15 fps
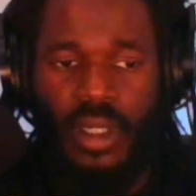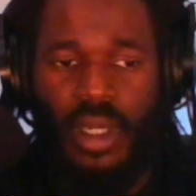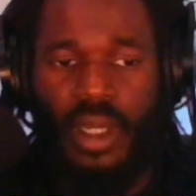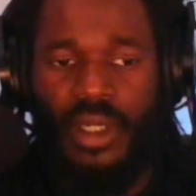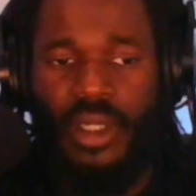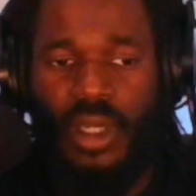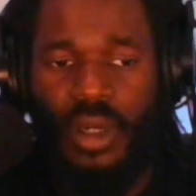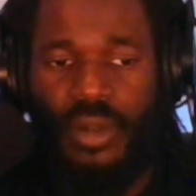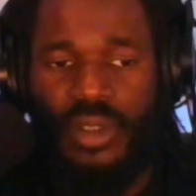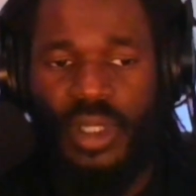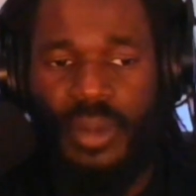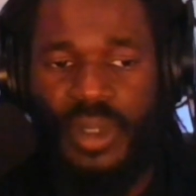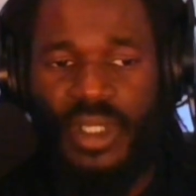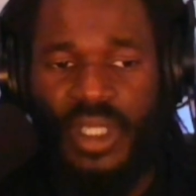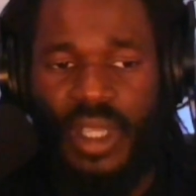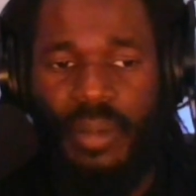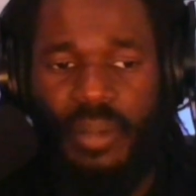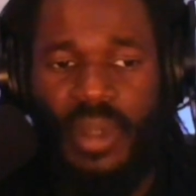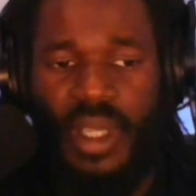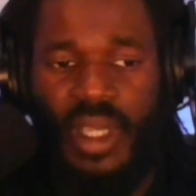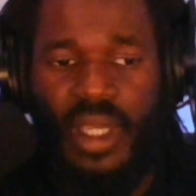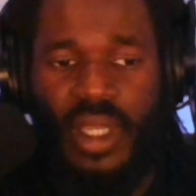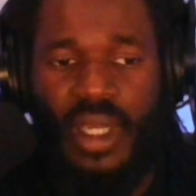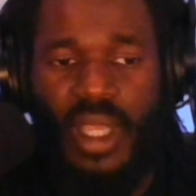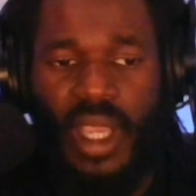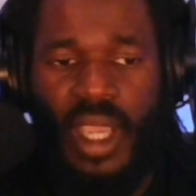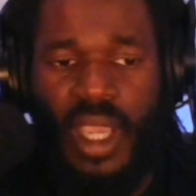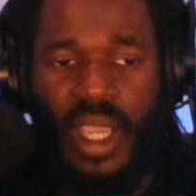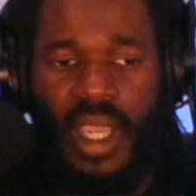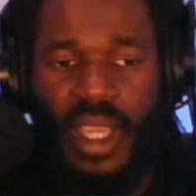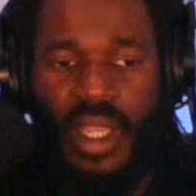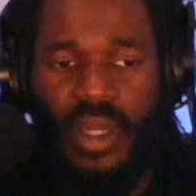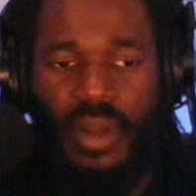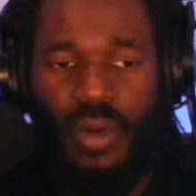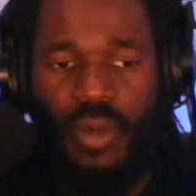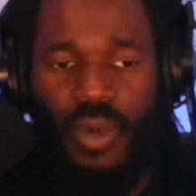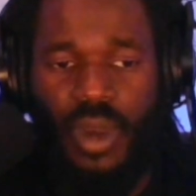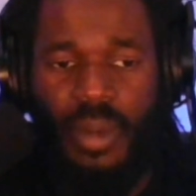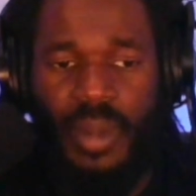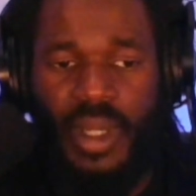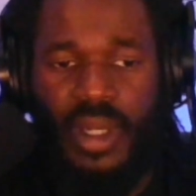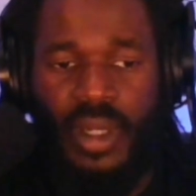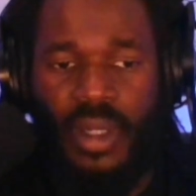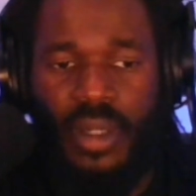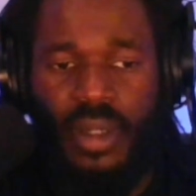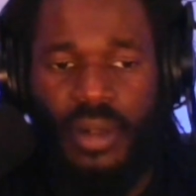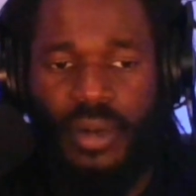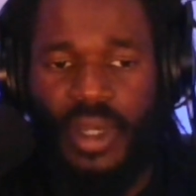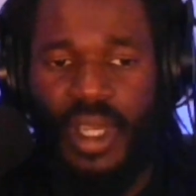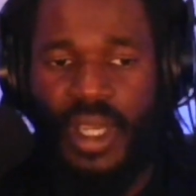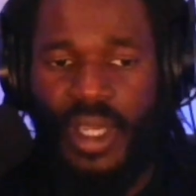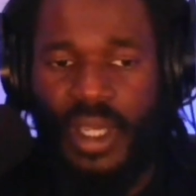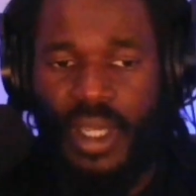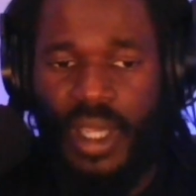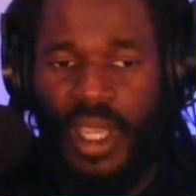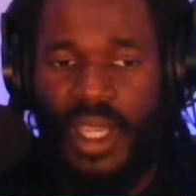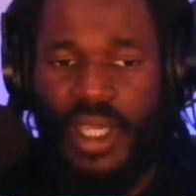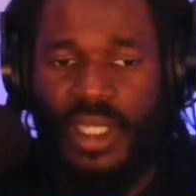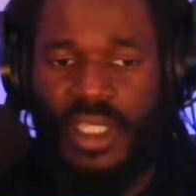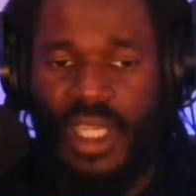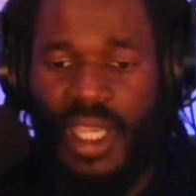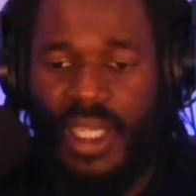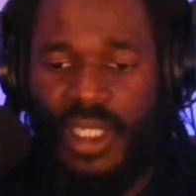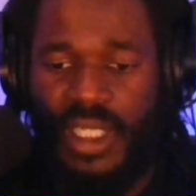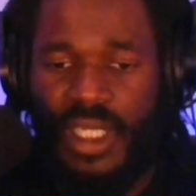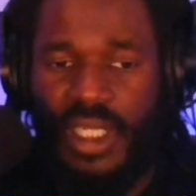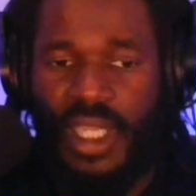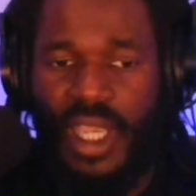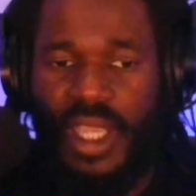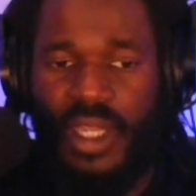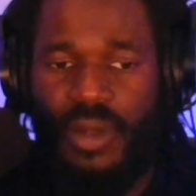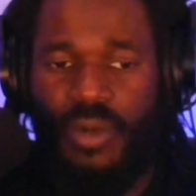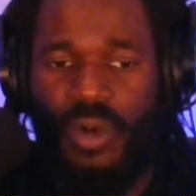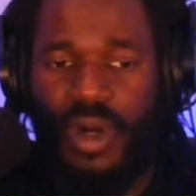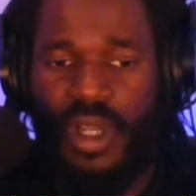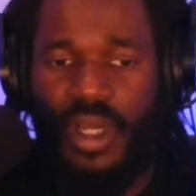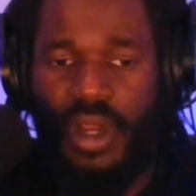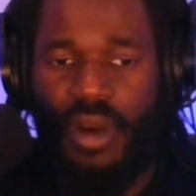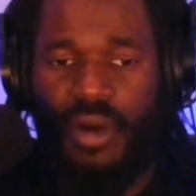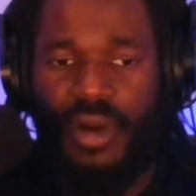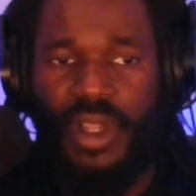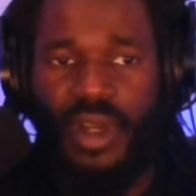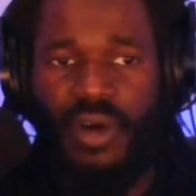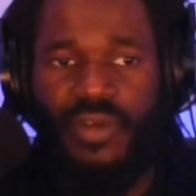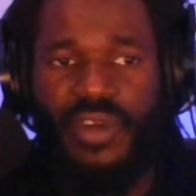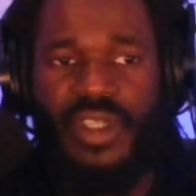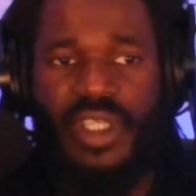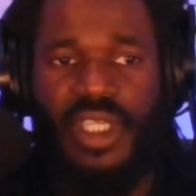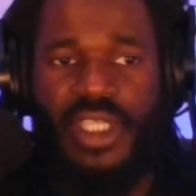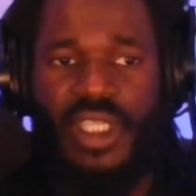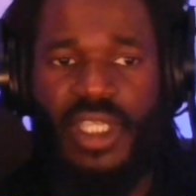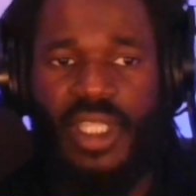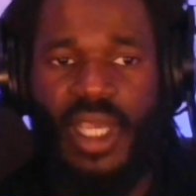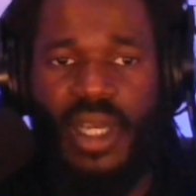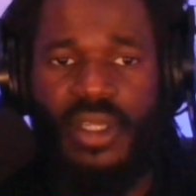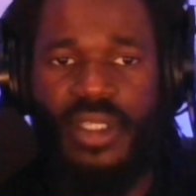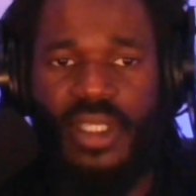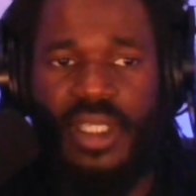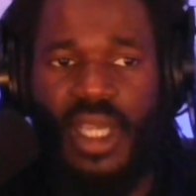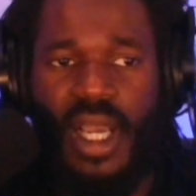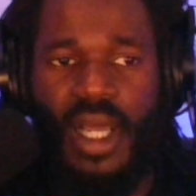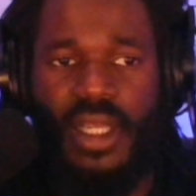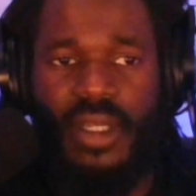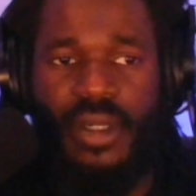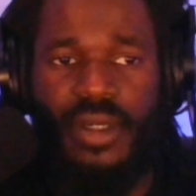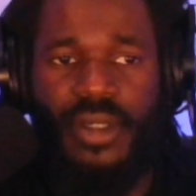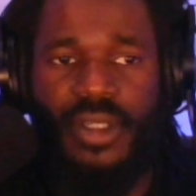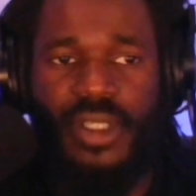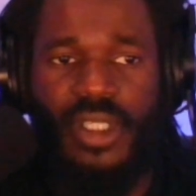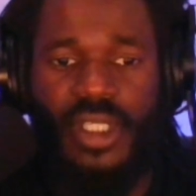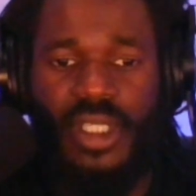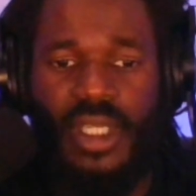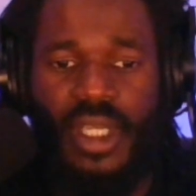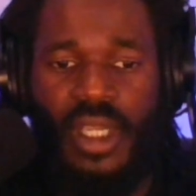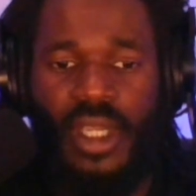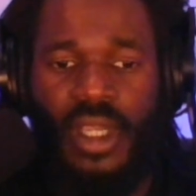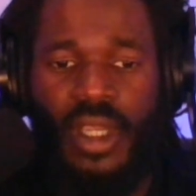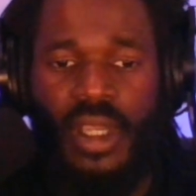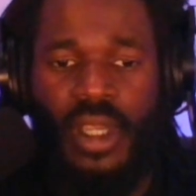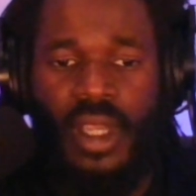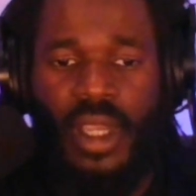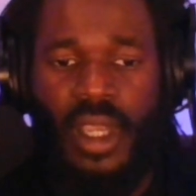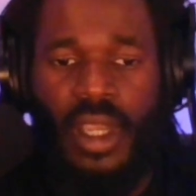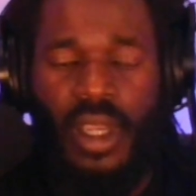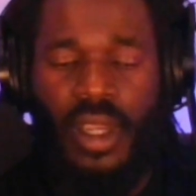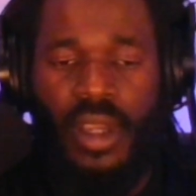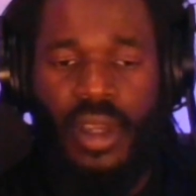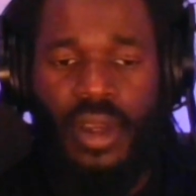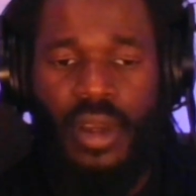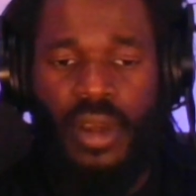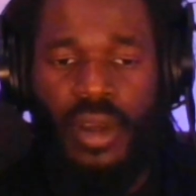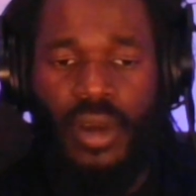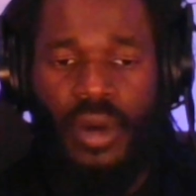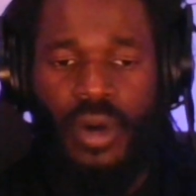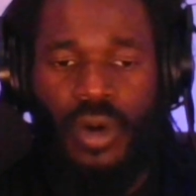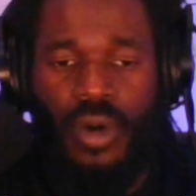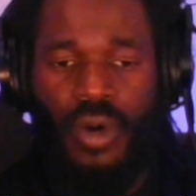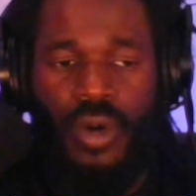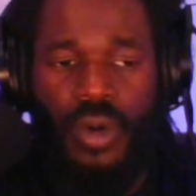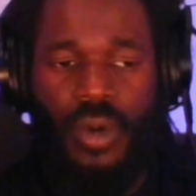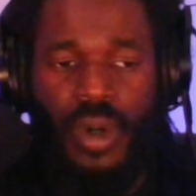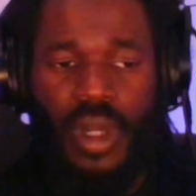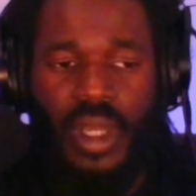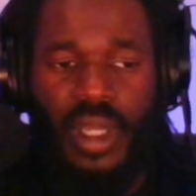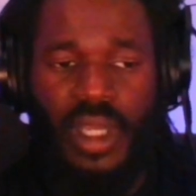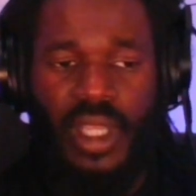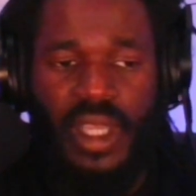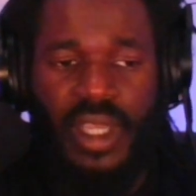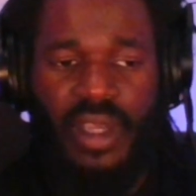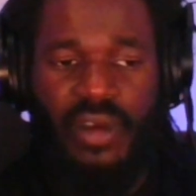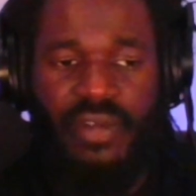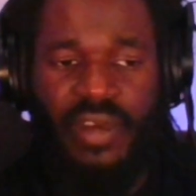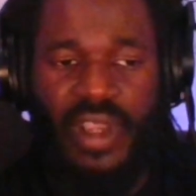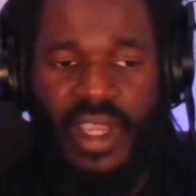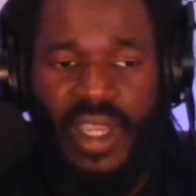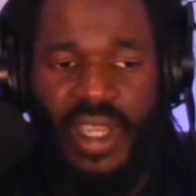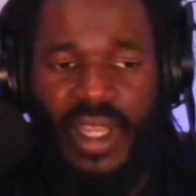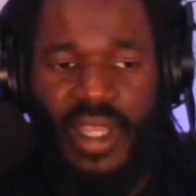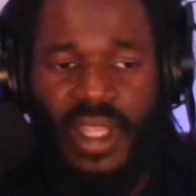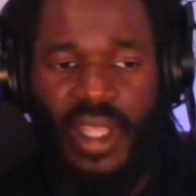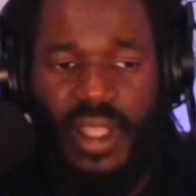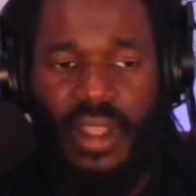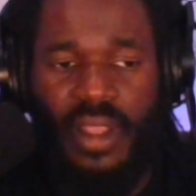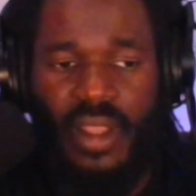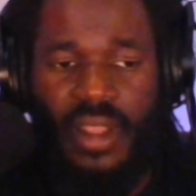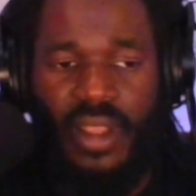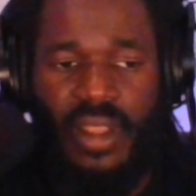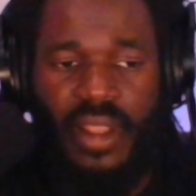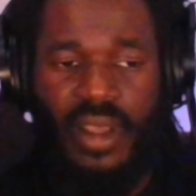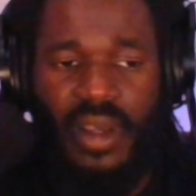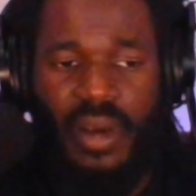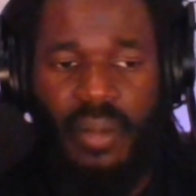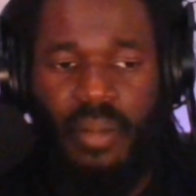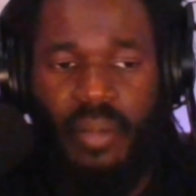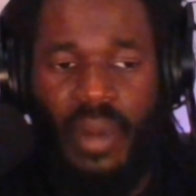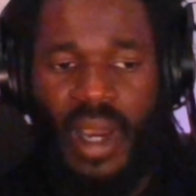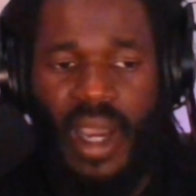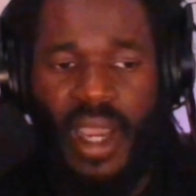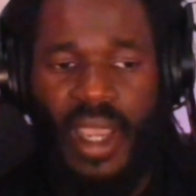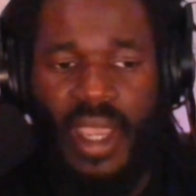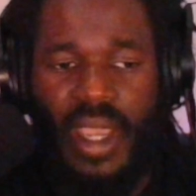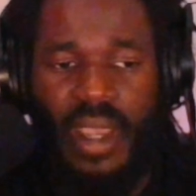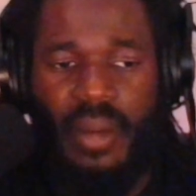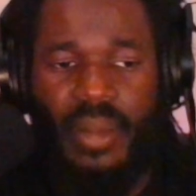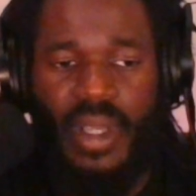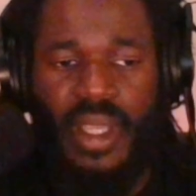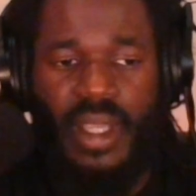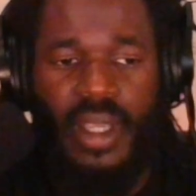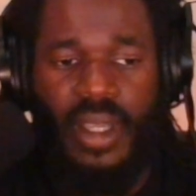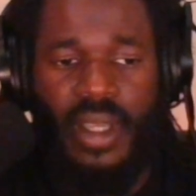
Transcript: adults. I'm going to say men and women. Okay, age 18 to 81, earning over $60,000, who live in the Miami,